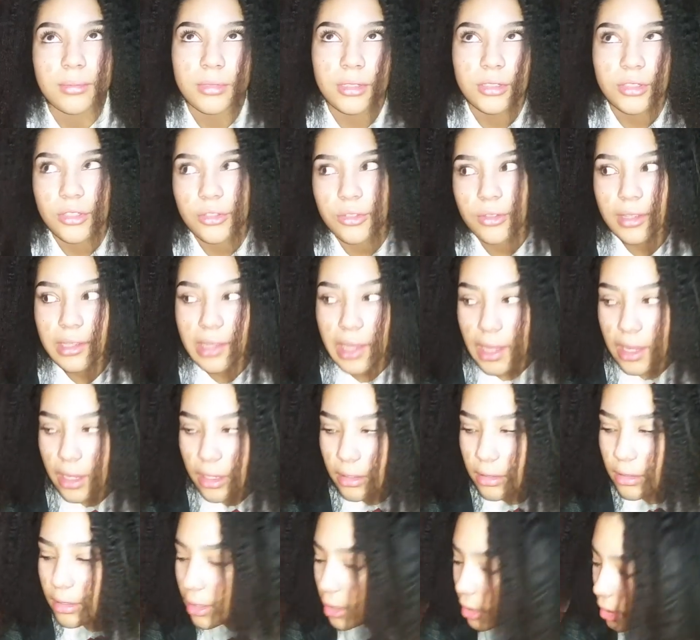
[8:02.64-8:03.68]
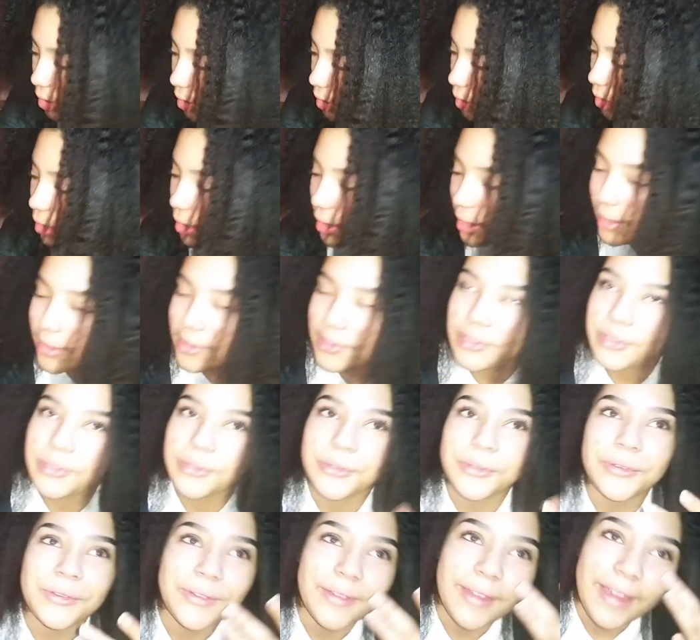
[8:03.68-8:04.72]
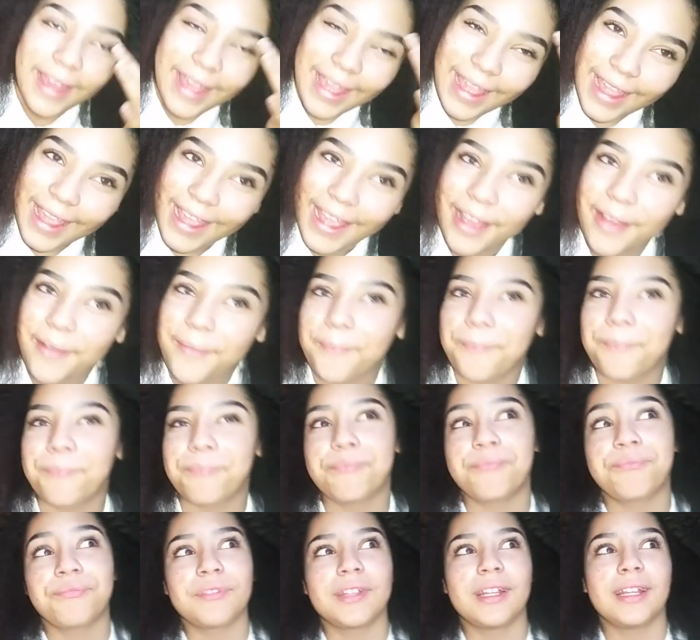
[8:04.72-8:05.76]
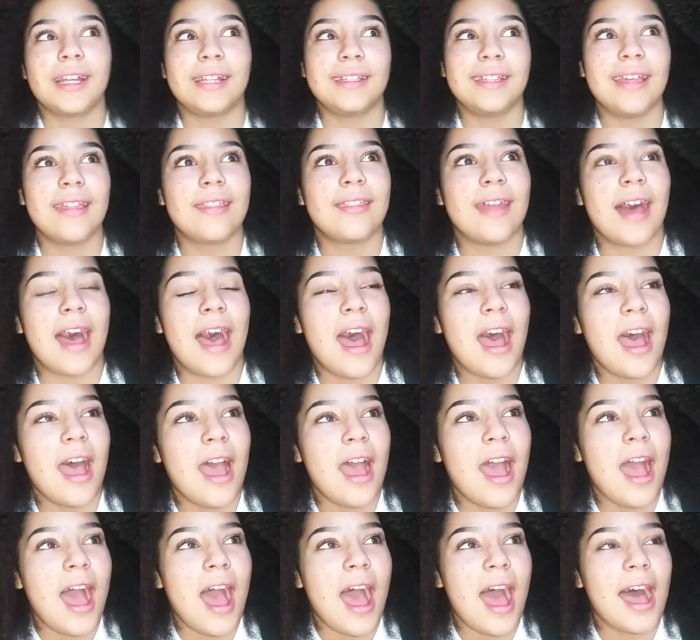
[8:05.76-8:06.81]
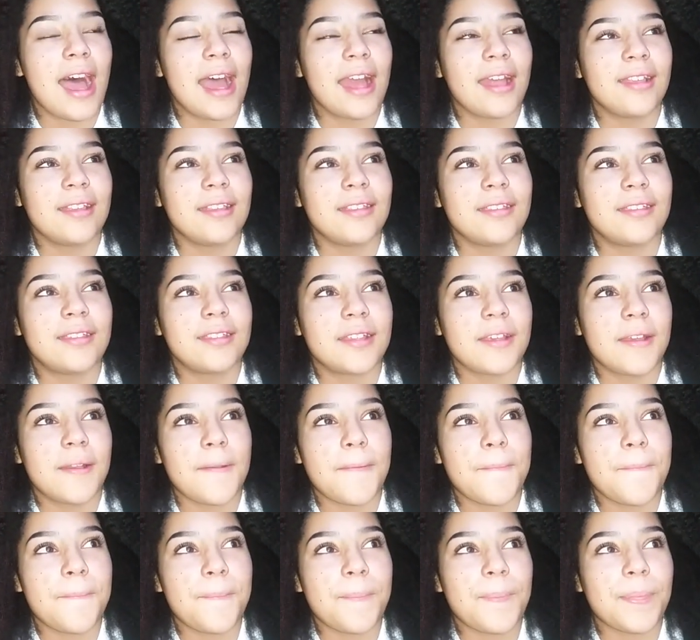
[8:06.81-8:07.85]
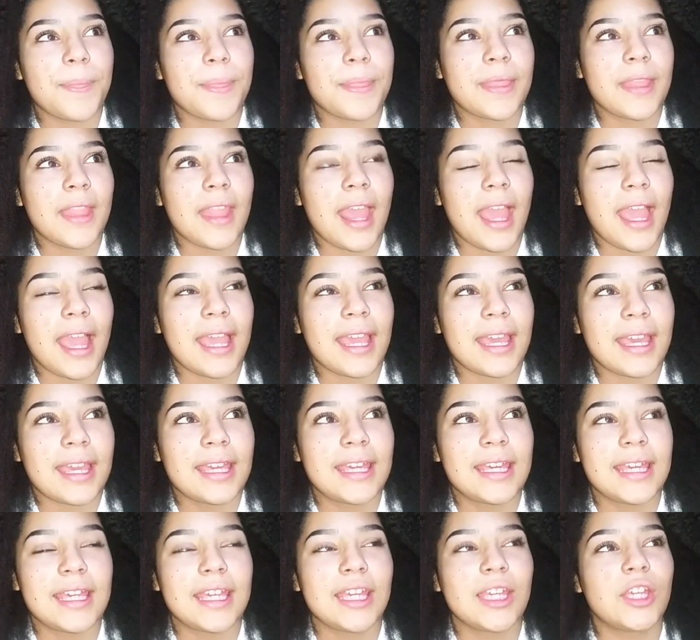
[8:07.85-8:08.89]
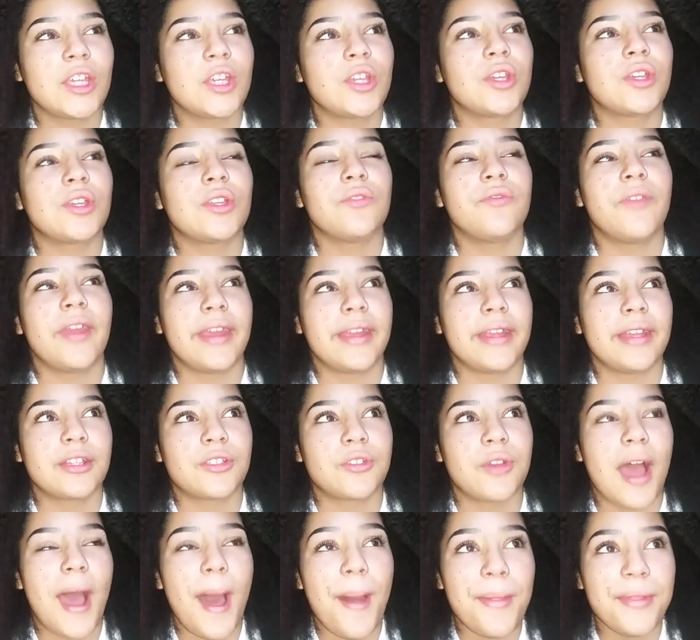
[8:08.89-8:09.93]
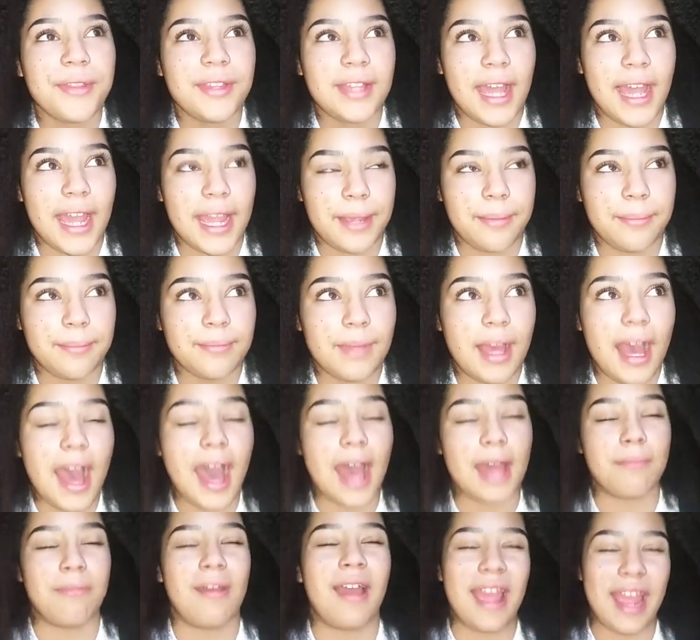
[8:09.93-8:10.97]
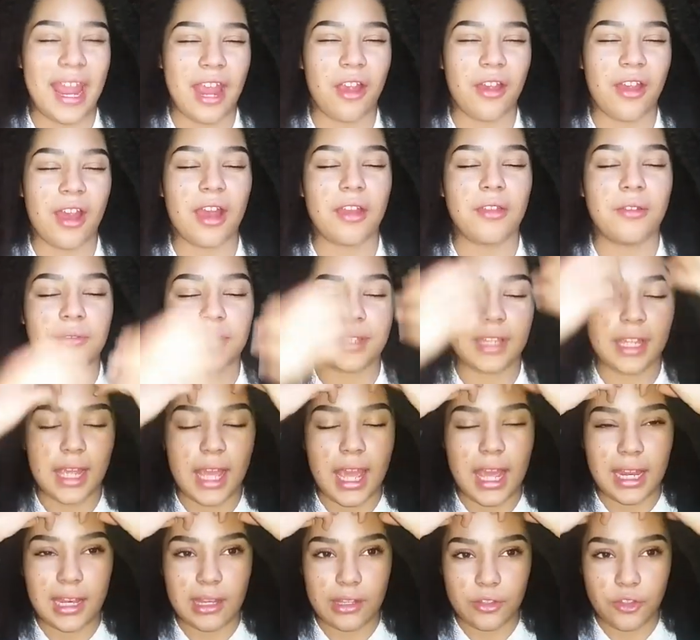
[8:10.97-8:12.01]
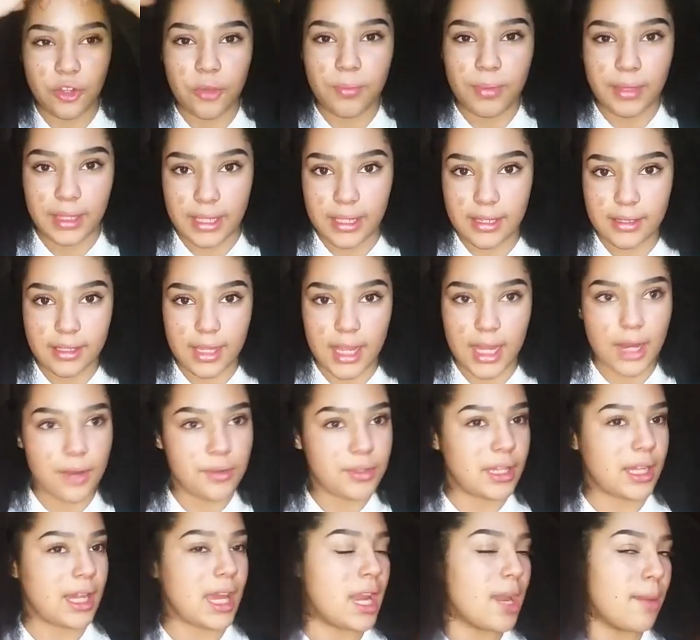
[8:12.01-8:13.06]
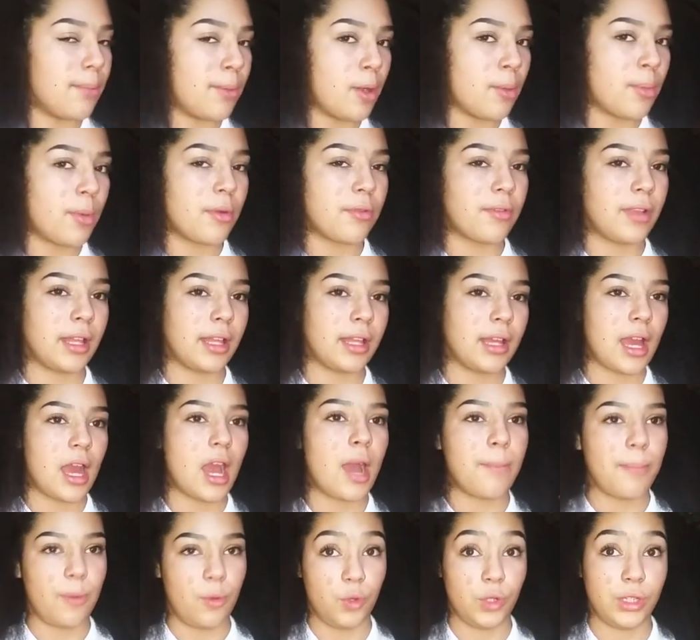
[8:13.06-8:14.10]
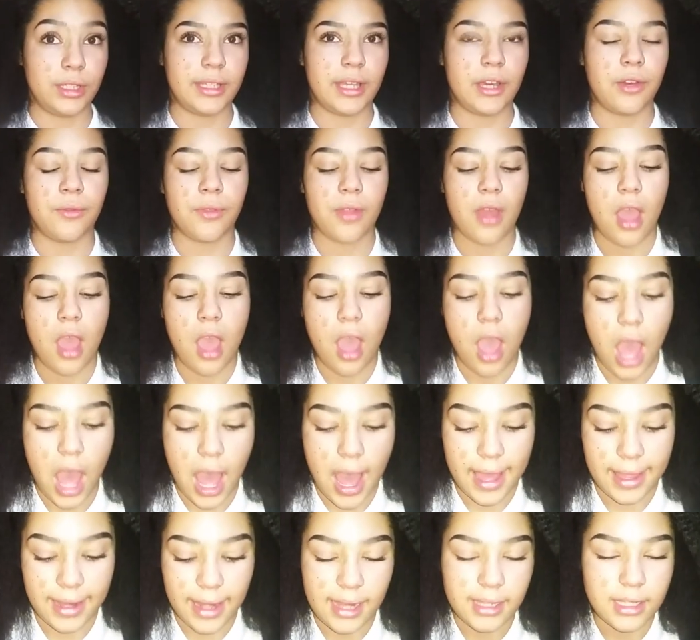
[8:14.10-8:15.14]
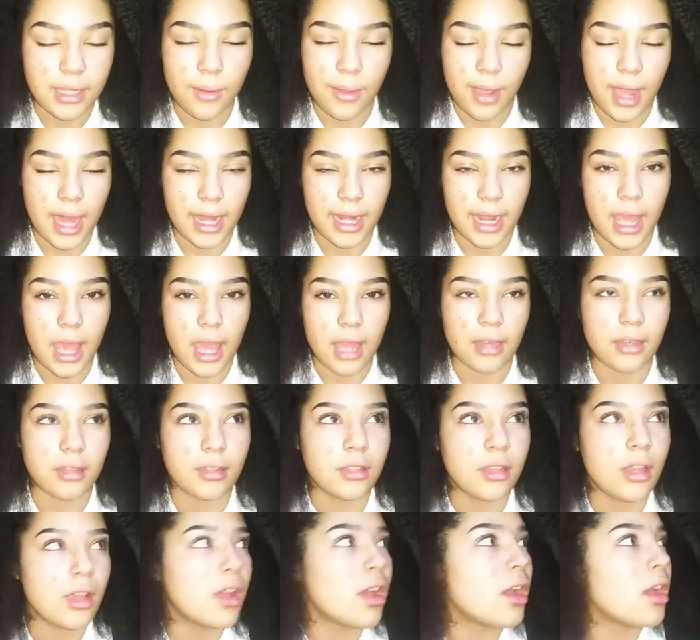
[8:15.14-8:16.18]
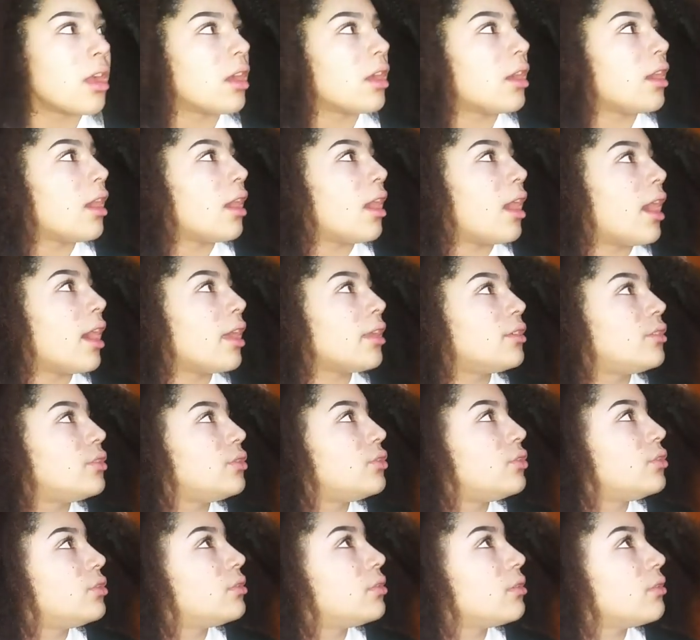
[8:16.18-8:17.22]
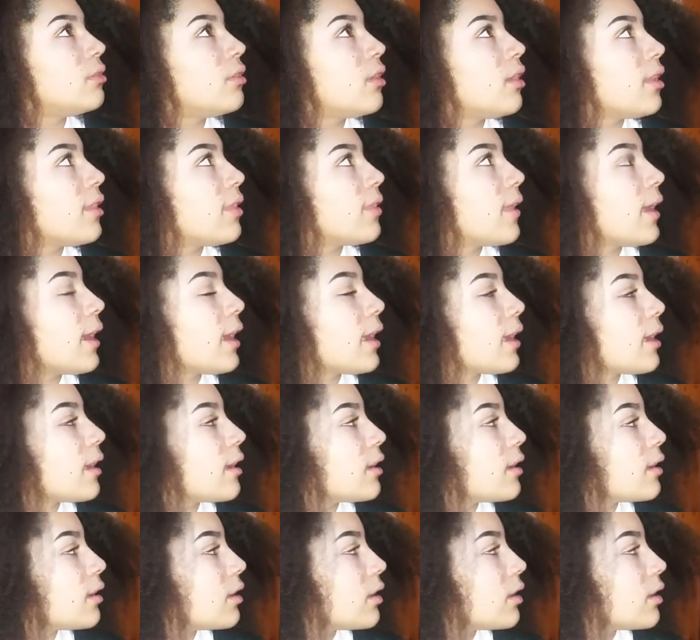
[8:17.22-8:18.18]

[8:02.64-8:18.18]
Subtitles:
him not to do it again. So I did that, and he like, so at the time I had my hair and it was like in two plaits and it was like in a bubble, like a ponytail, and that's how I had it in. I don't think it,